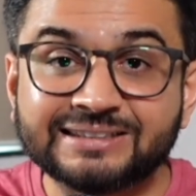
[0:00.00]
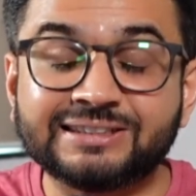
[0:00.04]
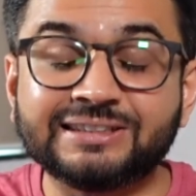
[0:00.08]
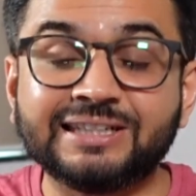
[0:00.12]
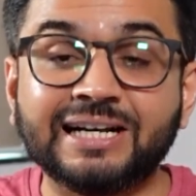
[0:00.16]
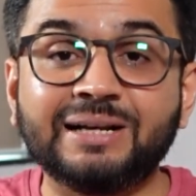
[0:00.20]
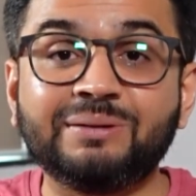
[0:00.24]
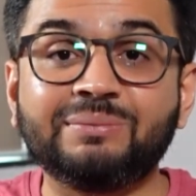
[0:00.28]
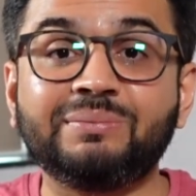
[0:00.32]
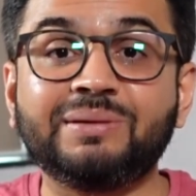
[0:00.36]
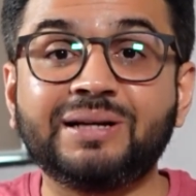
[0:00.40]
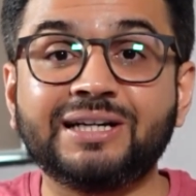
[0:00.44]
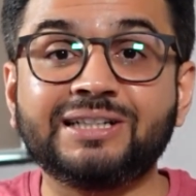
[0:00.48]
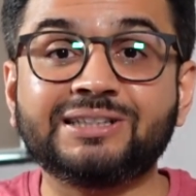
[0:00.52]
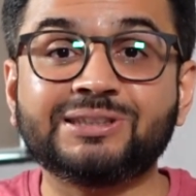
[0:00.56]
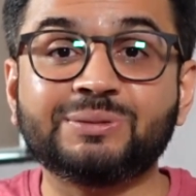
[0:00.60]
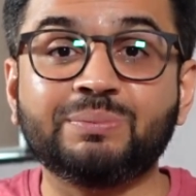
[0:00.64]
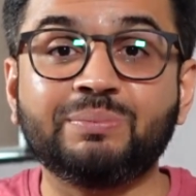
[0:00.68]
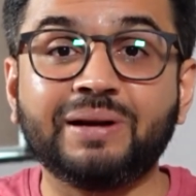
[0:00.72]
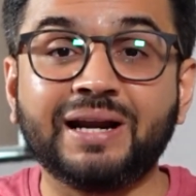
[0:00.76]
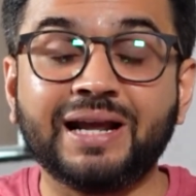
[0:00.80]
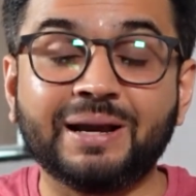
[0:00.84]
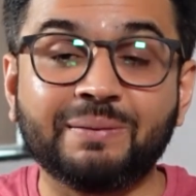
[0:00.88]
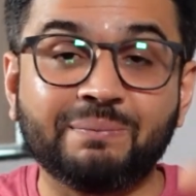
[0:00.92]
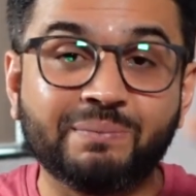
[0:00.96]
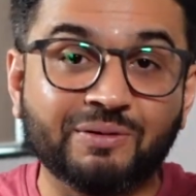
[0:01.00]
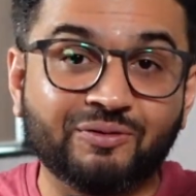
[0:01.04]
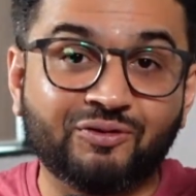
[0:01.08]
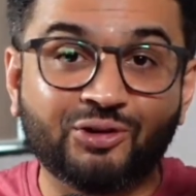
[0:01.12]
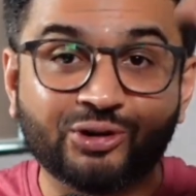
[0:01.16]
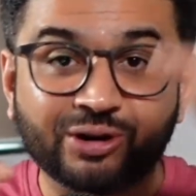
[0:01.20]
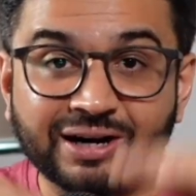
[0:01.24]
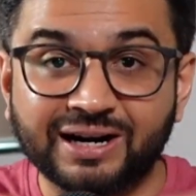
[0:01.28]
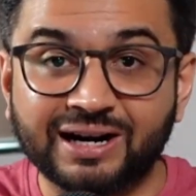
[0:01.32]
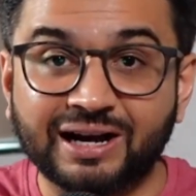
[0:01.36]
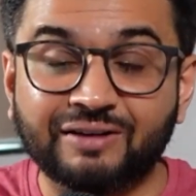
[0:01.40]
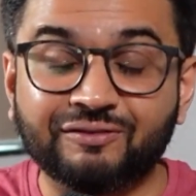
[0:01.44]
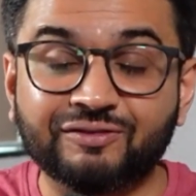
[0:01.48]
10 minutes break before
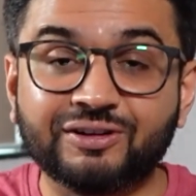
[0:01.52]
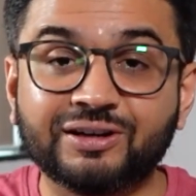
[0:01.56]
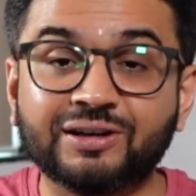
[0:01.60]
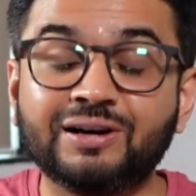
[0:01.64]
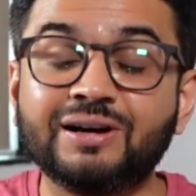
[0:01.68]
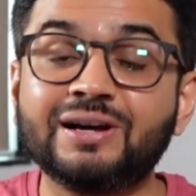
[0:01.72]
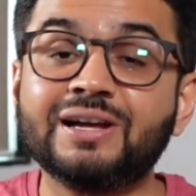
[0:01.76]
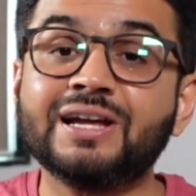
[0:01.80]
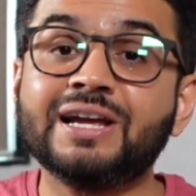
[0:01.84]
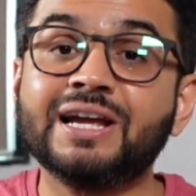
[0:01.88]
and after,